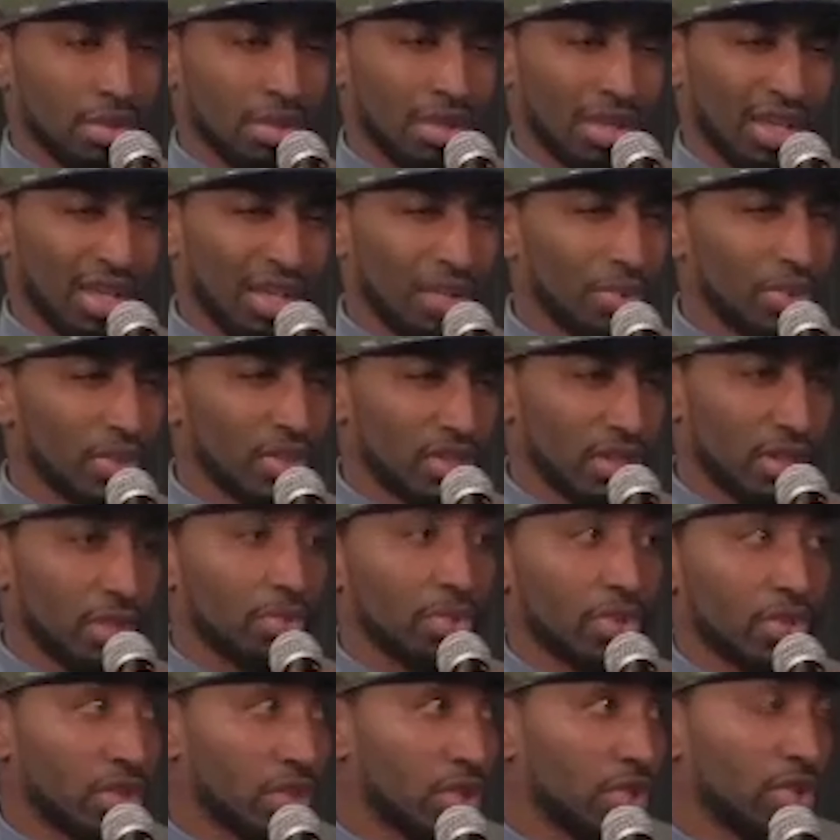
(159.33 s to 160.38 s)
My
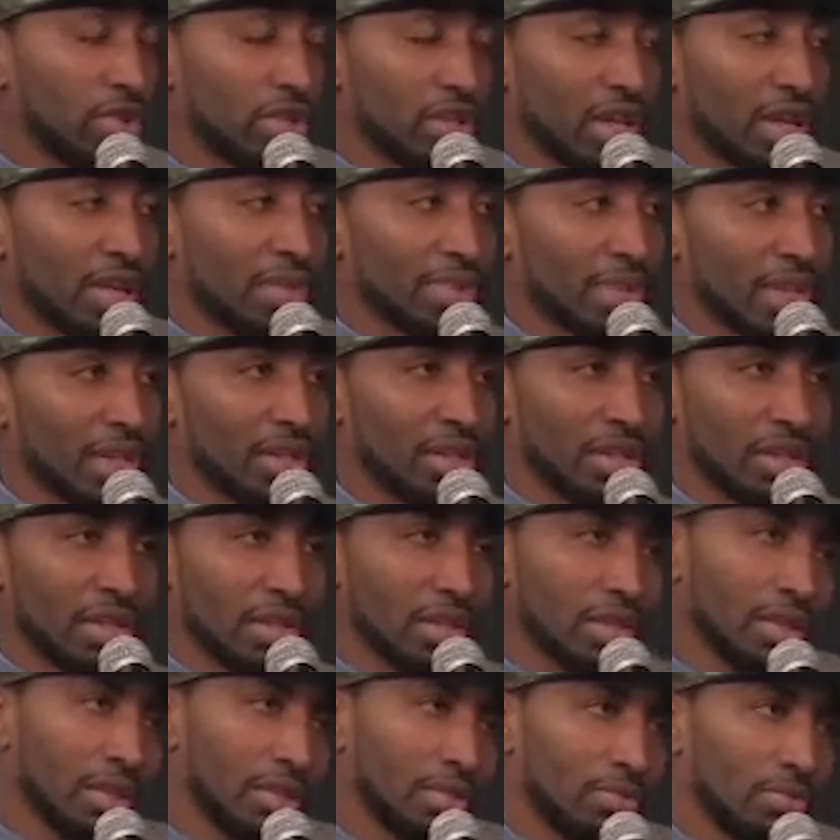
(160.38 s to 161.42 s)
Song. All these
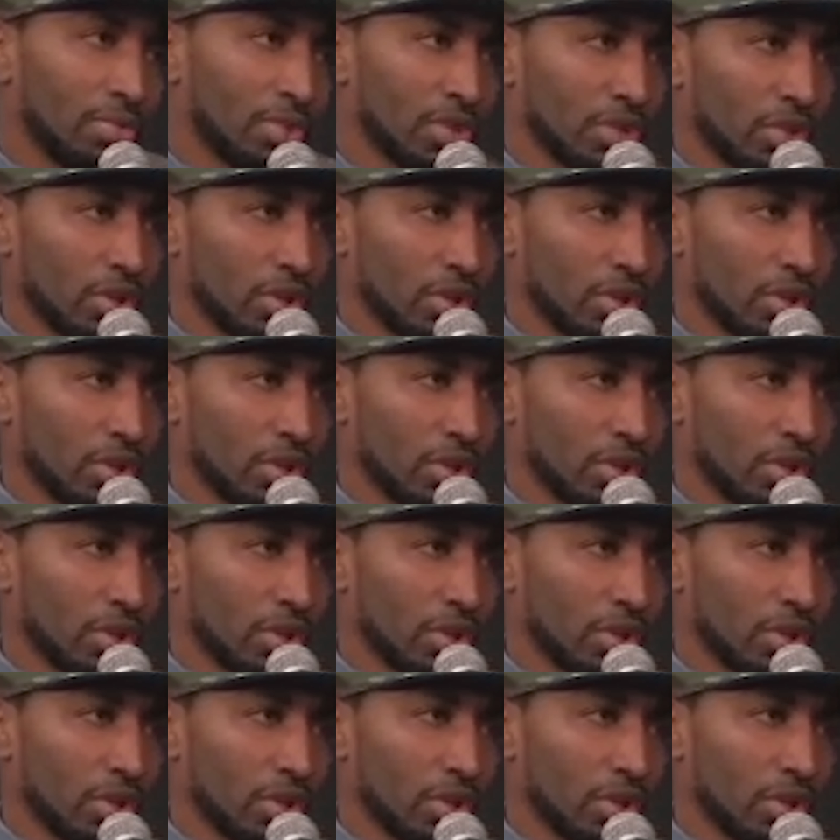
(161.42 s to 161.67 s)
people